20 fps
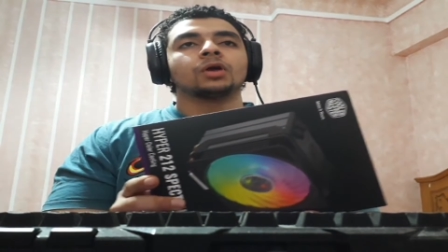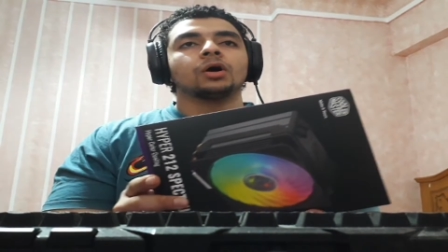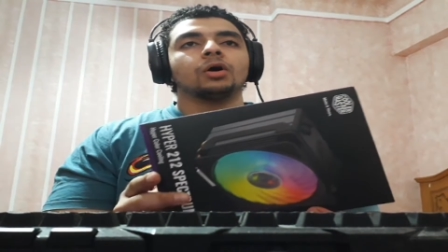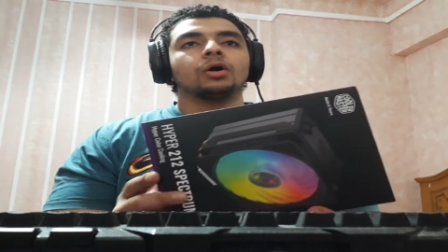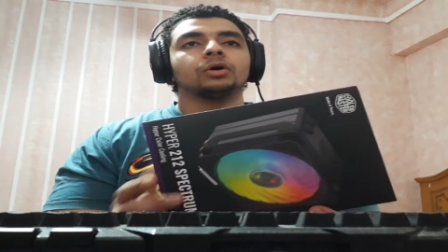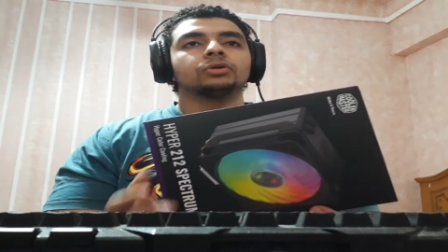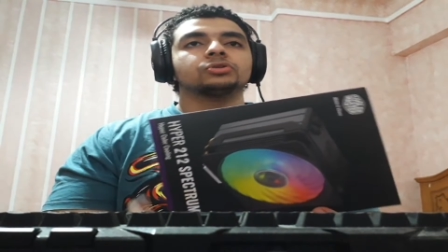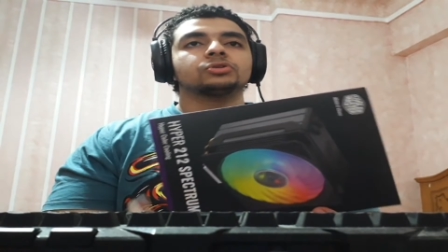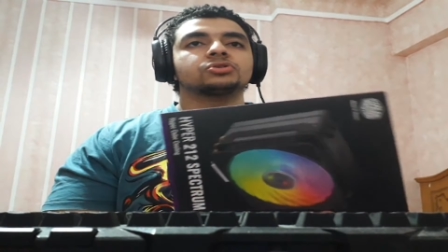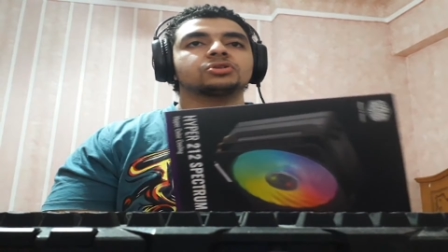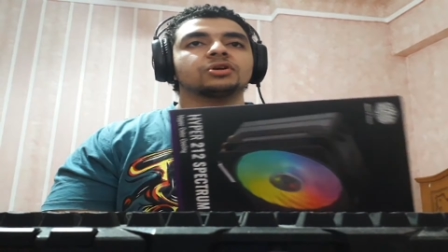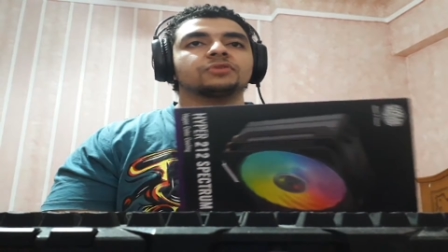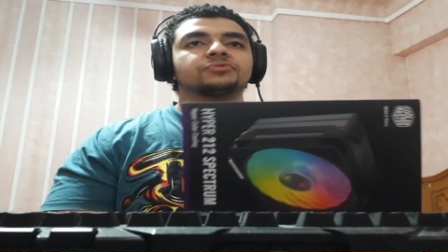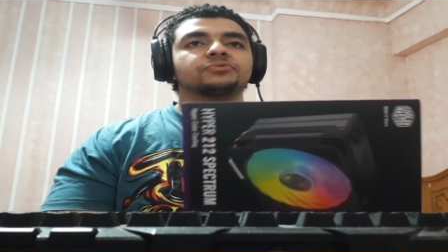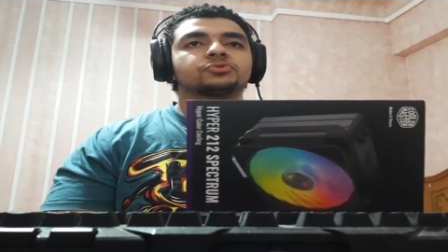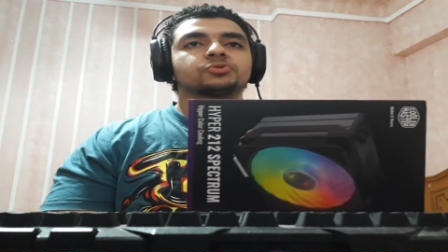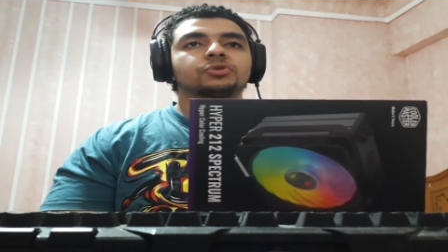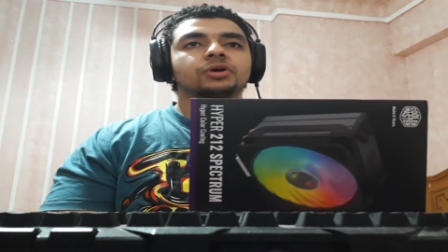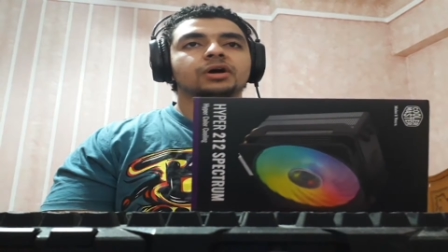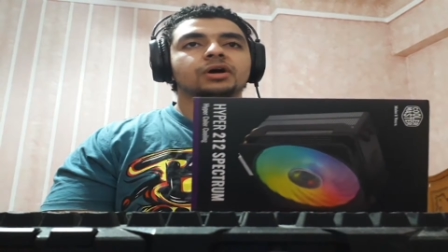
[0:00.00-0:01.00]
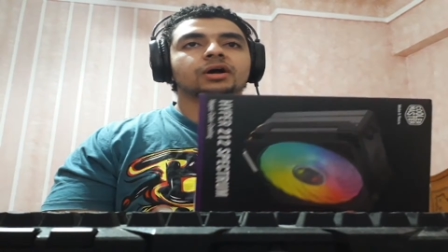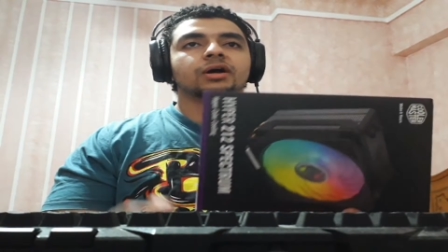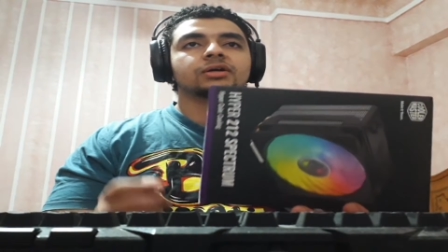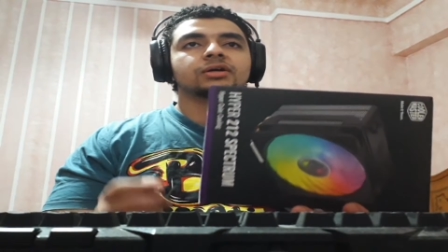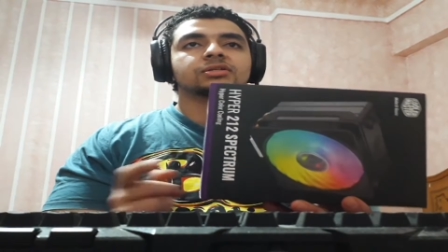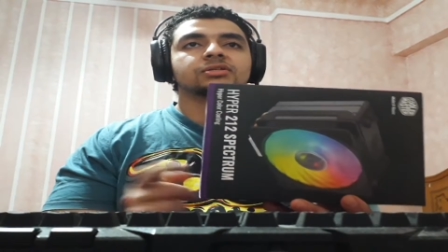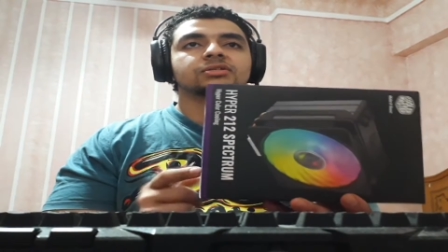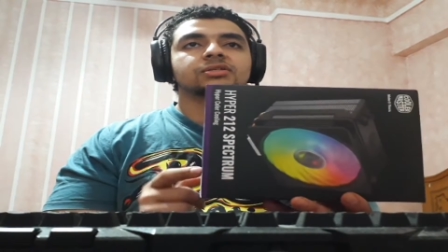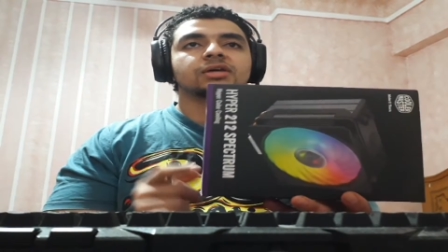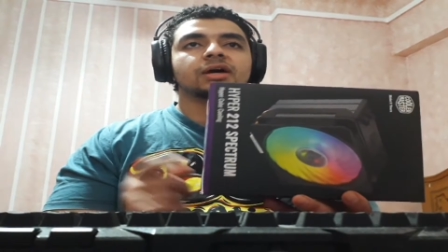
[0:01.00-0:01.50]
on the software
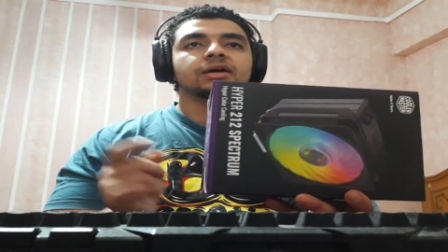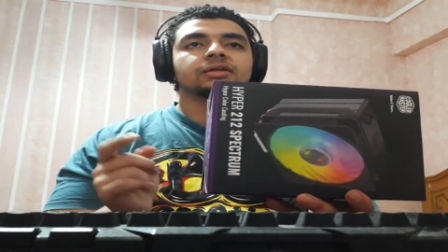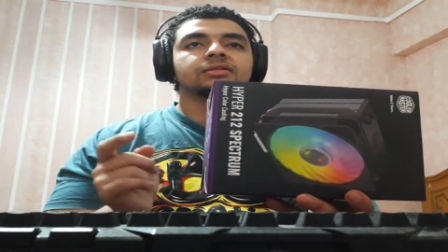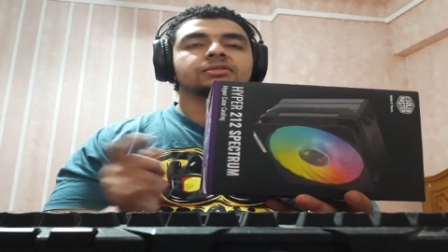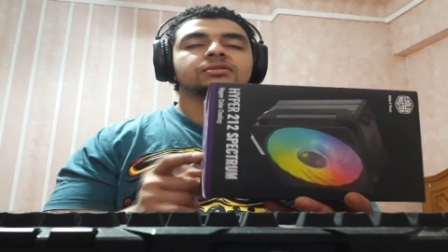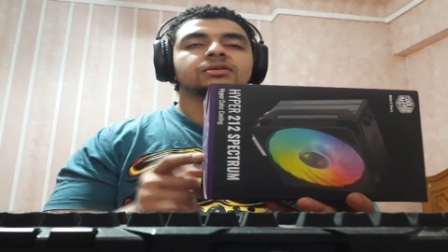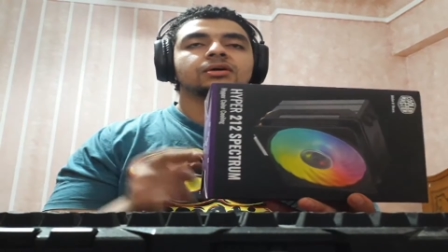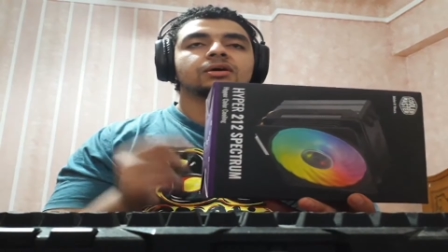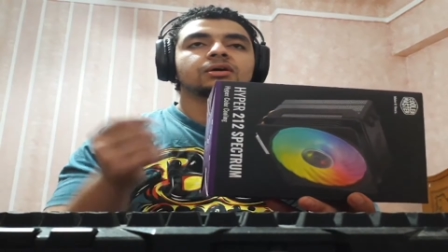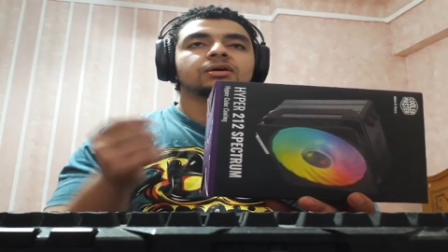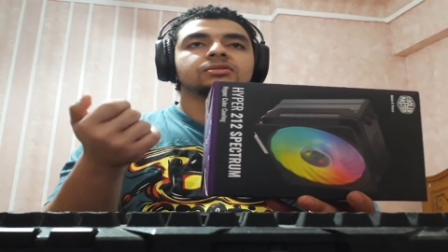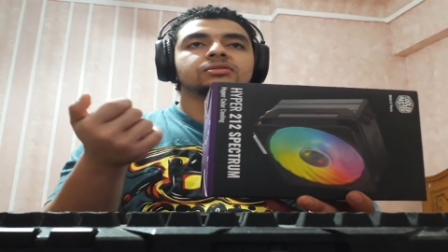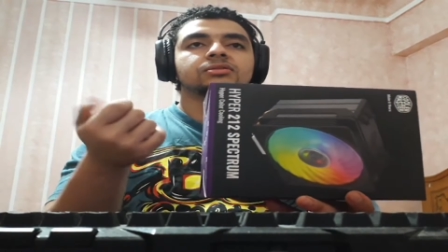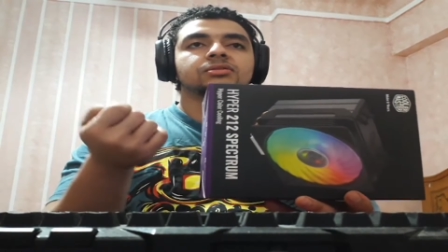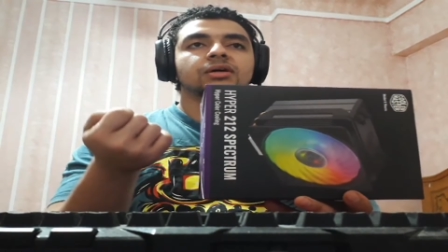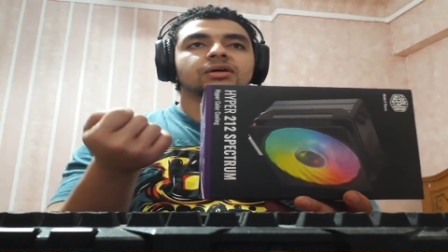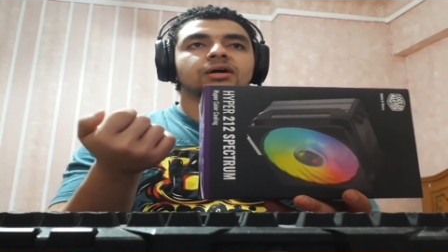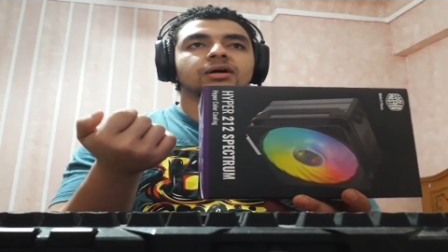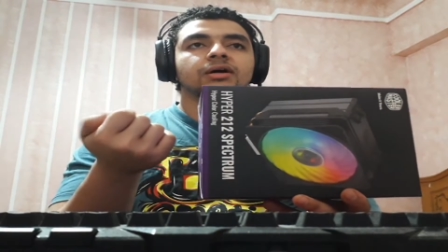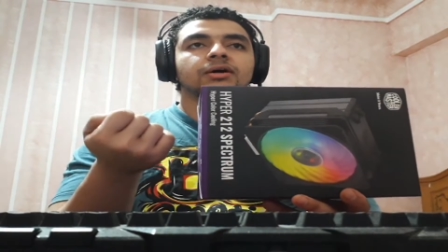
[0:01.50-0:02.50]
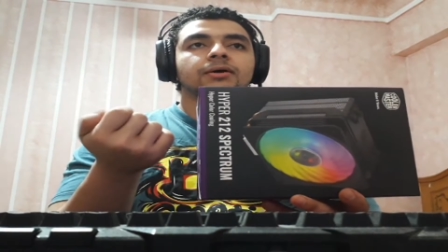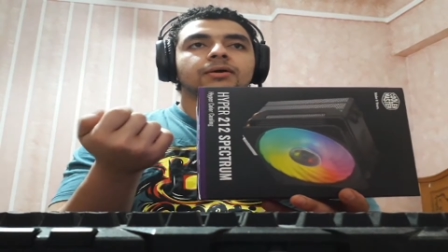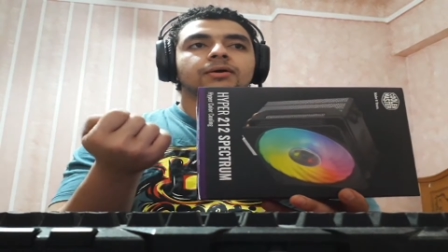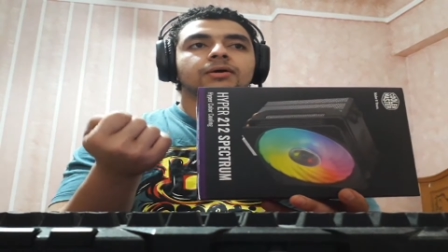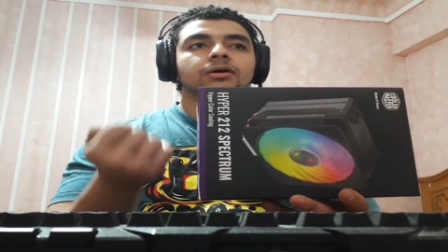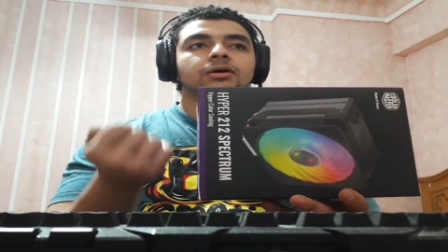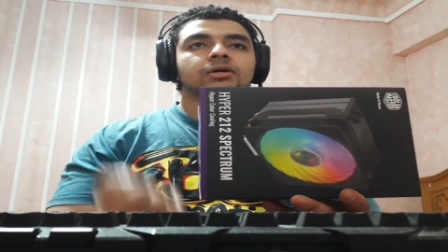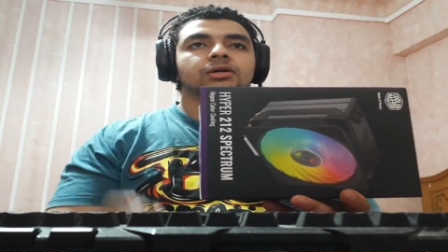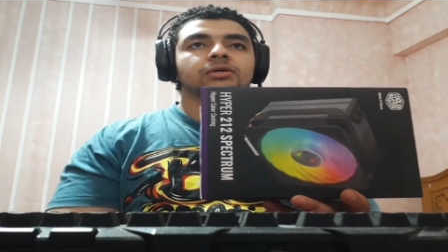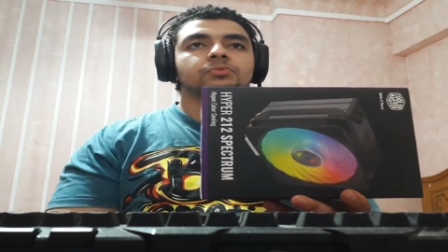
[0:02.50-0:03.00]
rather than the
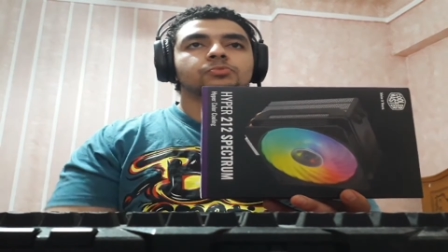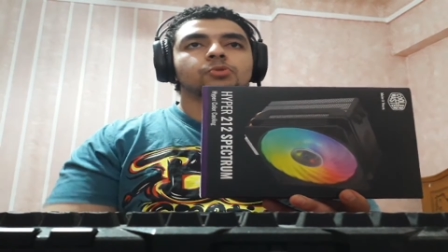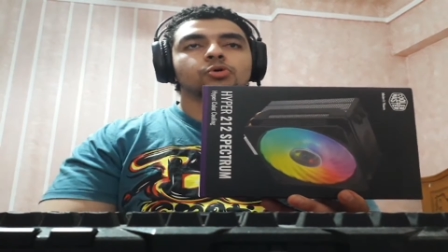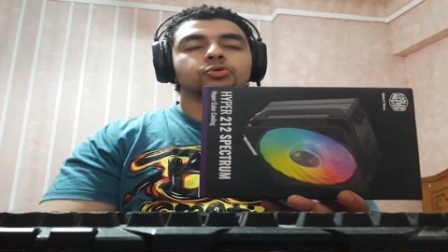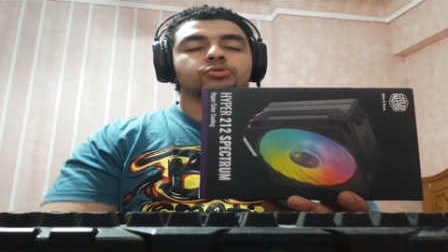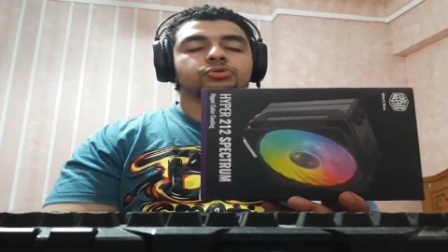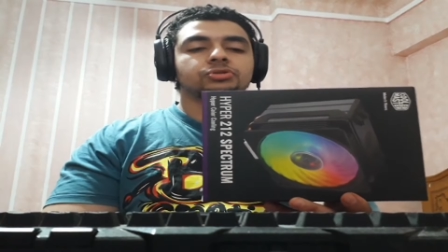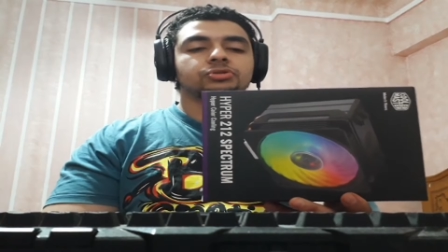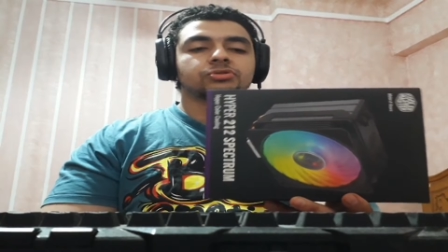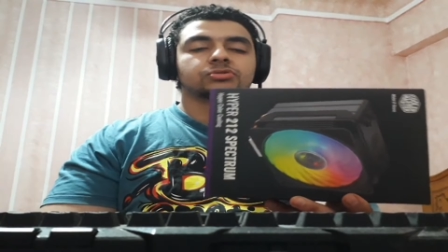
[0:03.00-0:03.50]
remote